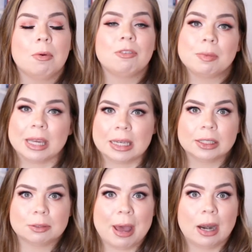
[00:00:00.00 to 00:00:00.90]
But for me, it
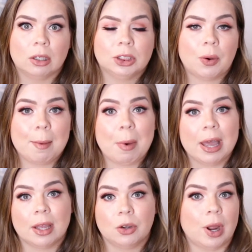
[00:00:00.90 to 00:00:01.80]
does matter, so I
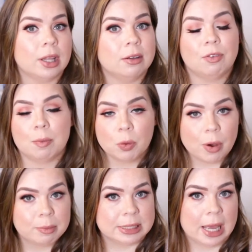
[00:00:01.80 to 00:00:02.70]
buy that directly from the
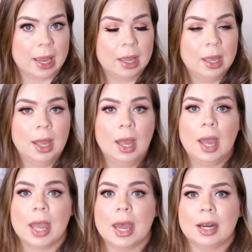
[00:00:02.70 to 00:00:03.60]
website,
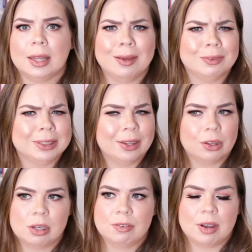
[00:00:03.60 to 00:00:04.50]
and I think it was like
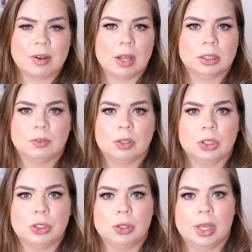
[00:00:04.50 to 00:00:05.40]
$35 for the
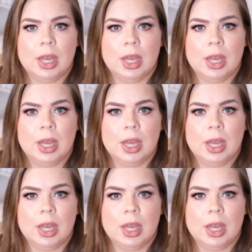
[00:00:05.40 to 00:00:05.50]
student